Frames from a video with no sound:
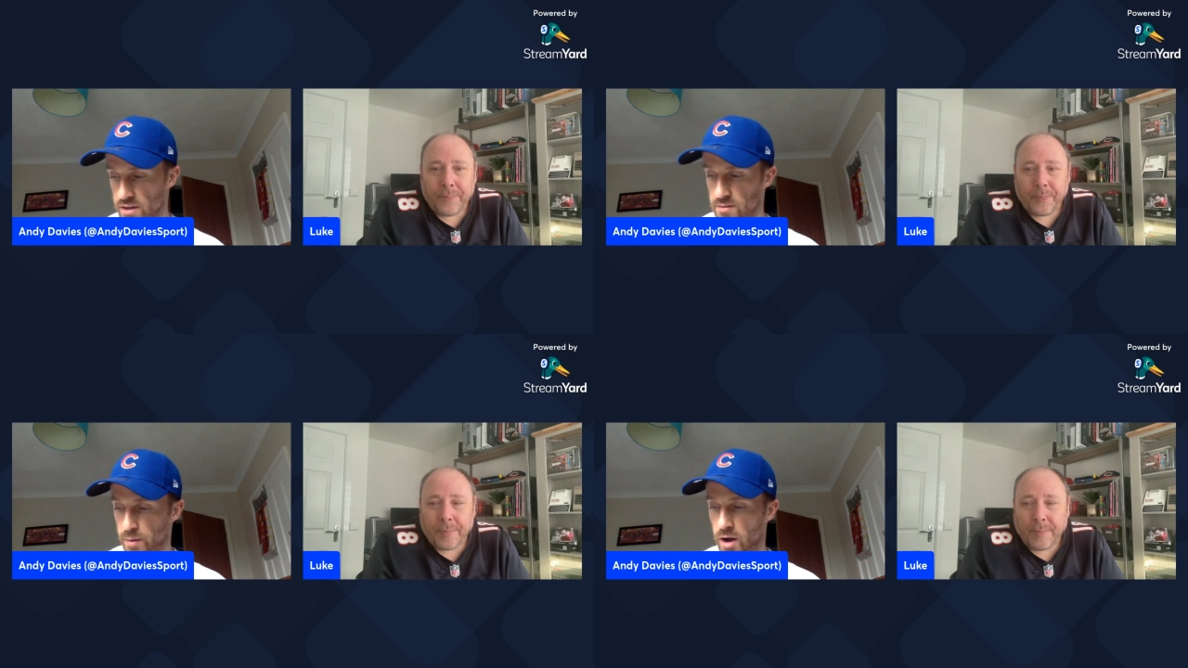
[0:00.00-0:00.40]

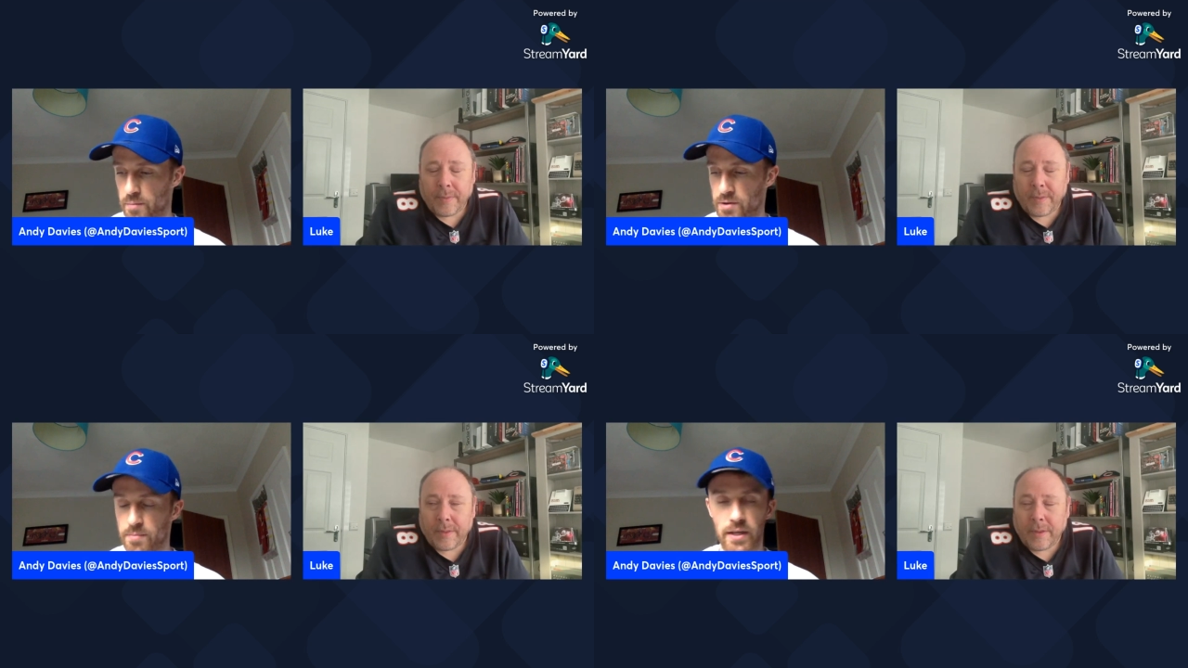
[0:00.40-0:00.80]

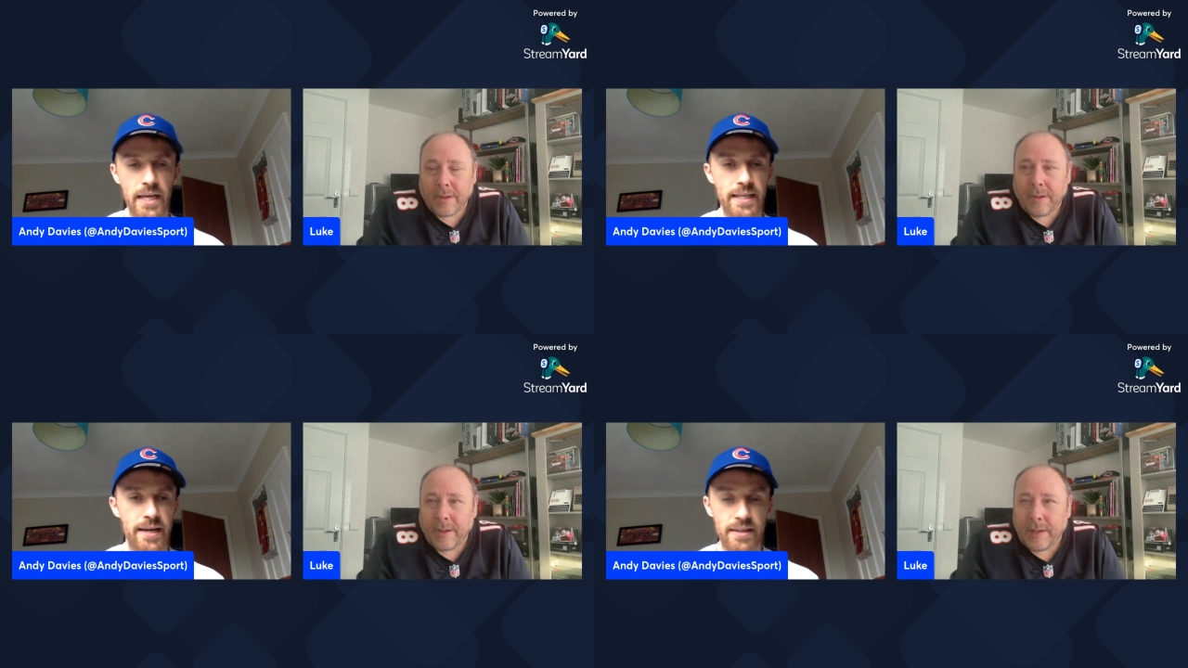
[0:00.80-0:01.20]
Speaker 1: department, but
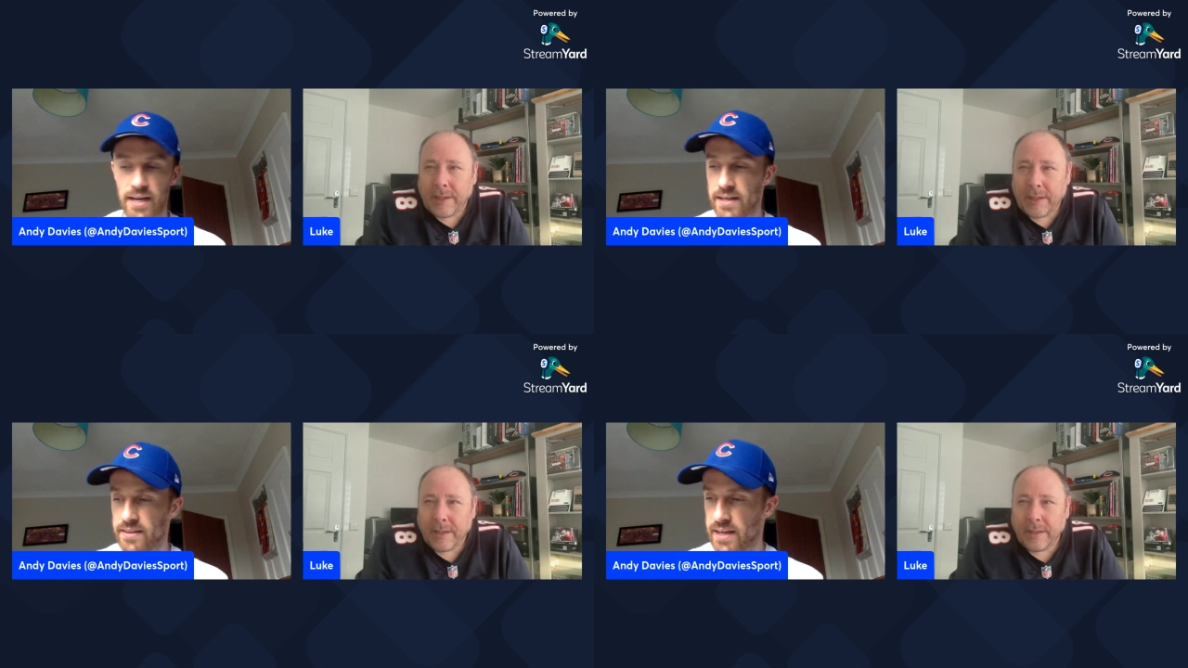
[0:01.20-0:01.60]
yeah, that
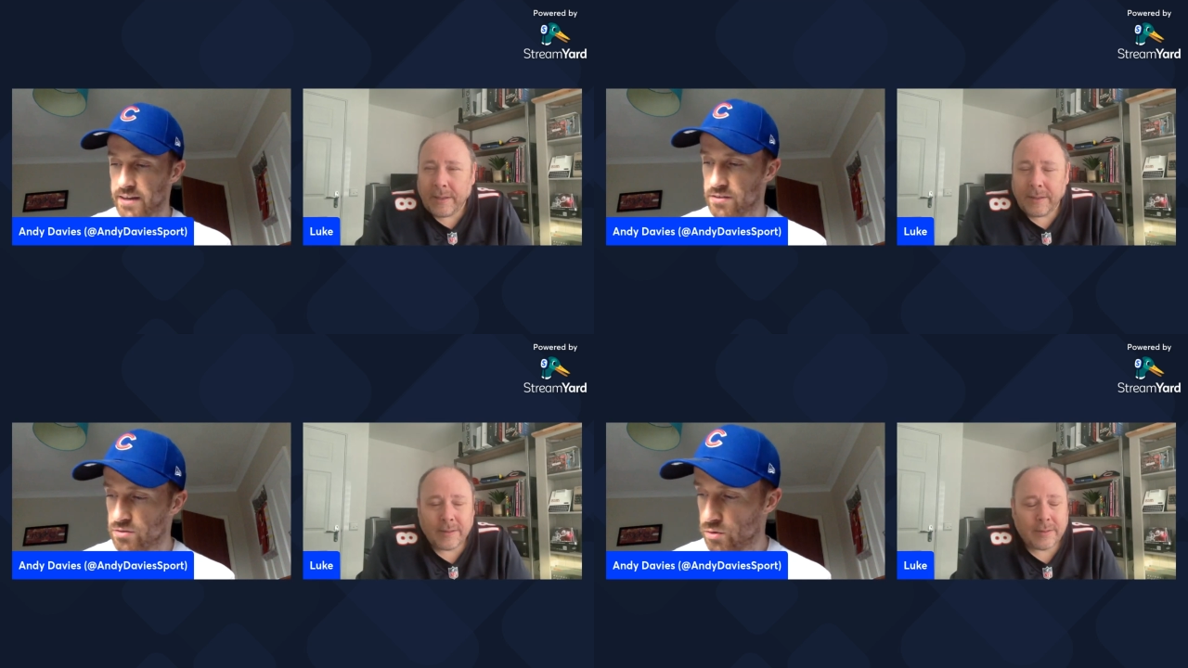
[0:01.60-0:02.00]
I
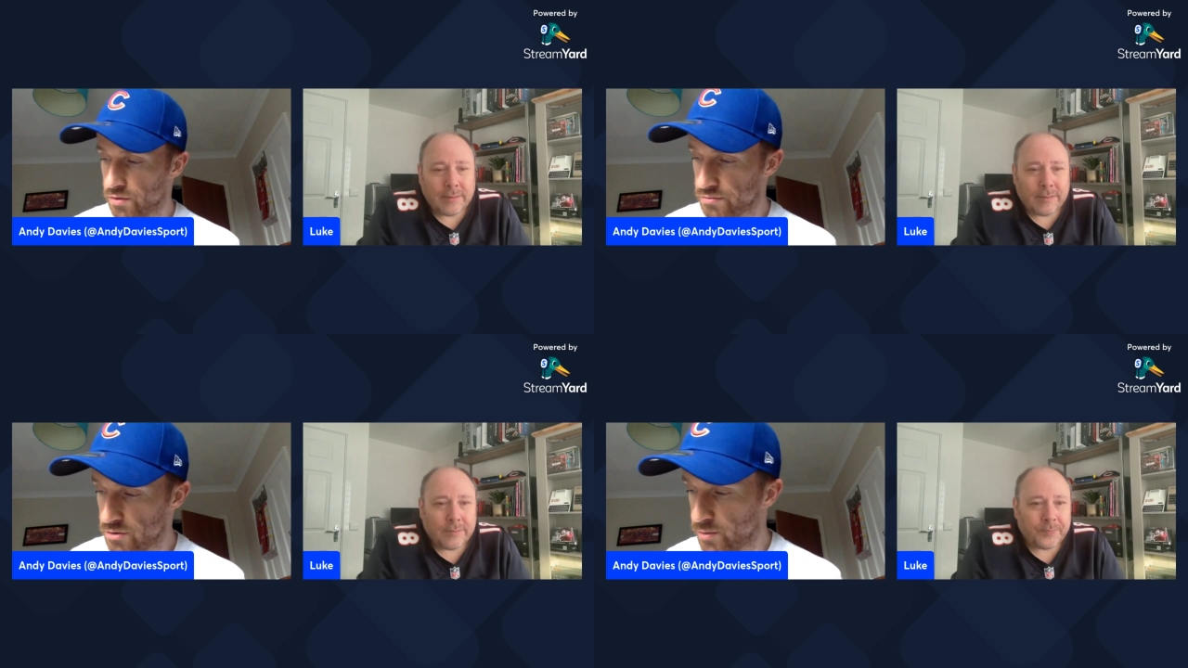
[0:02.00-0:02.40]
that sort
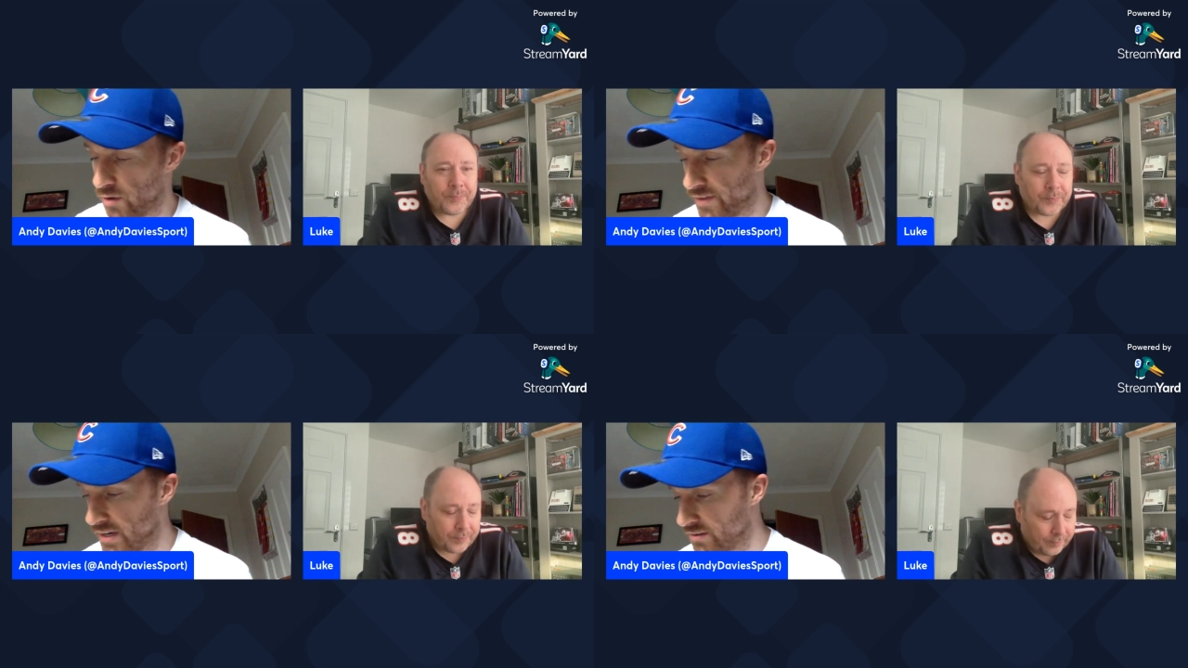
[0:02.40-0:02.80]
threw me off.
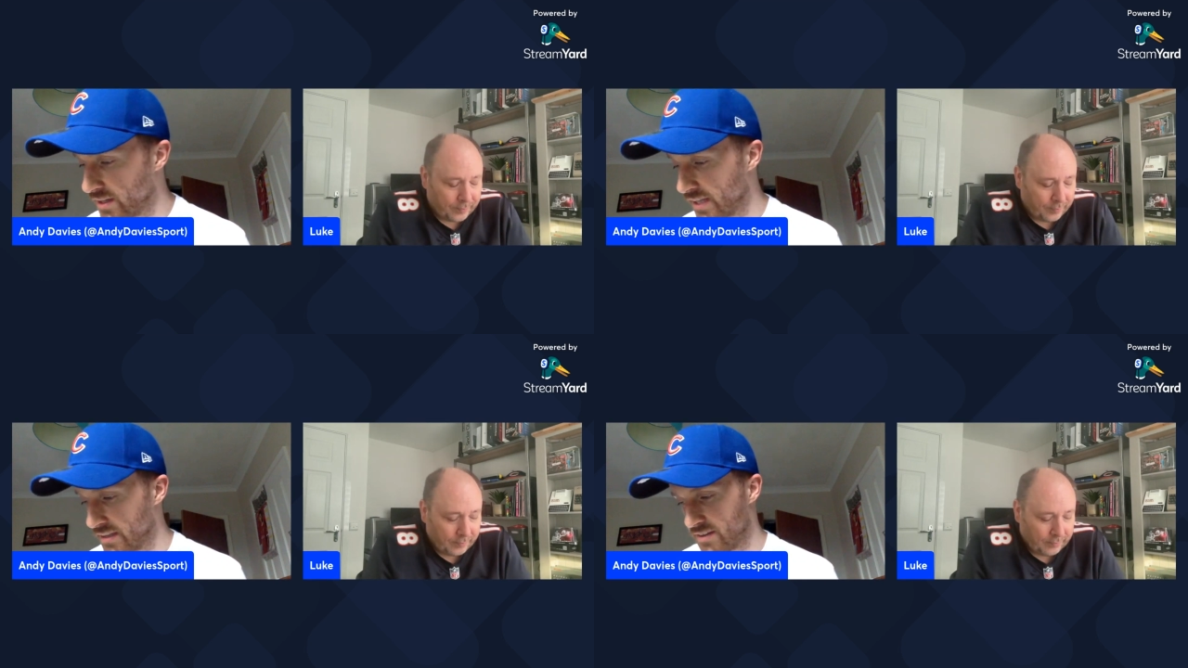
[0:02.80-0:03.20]
Then I was like, that's